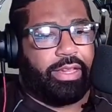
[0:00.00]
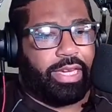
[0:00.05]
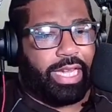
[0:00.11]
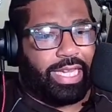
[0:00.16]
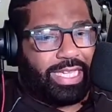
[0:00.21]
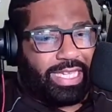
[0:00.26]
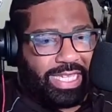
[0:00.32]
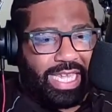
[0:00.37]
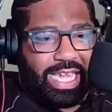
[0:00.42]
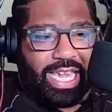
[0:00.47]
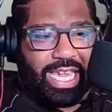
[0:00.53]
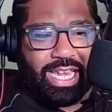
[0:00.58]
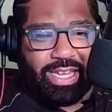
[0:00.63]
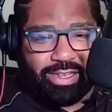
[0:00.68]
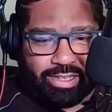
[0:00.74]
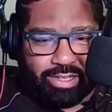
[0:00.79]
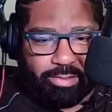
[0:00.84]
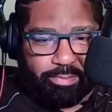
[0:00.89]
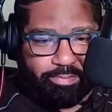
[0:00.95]
They sing
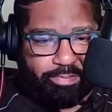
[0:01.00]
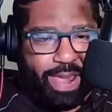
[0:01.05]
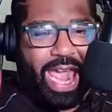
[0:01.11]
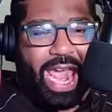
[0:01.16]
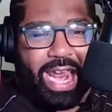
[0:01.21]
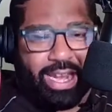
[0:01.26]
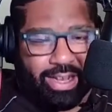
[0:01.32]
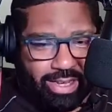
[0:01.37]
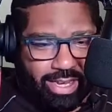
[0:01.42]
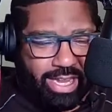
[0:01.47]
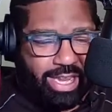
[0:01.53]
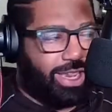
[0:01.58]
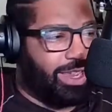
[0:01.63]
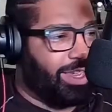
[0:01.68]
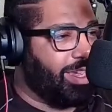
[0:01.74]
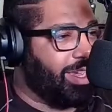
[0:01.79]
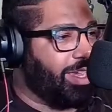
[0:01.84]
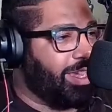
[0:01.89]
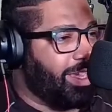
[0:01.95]
it
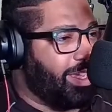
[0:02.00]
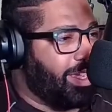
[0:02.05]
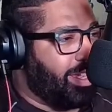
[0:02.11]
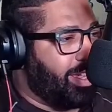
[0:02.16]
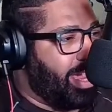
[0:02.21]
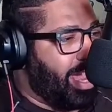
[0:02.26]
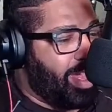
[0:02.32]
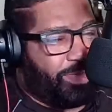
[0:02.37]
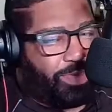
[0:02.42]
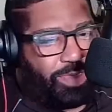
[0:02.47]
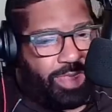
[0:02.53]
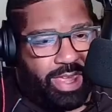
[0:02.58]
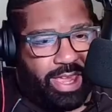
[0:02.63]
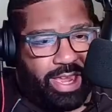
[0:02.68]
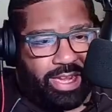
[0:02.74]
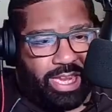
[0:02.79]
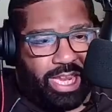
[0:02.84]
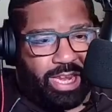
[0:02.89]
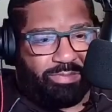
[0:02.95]
badly, and
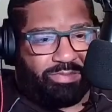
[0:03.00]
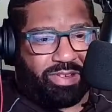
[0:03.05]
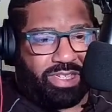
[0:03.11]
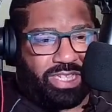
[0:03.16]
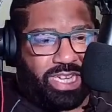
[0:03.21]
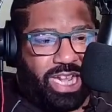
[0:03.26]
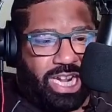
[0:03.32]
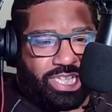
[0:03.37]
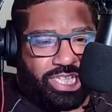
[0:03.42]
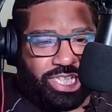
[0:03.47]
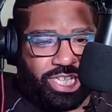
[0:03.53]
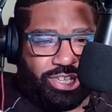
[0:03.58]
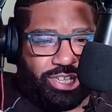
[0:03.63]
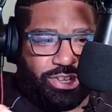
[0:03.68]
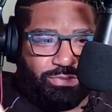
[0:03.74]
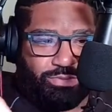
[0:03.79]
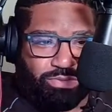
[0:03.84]
then in production,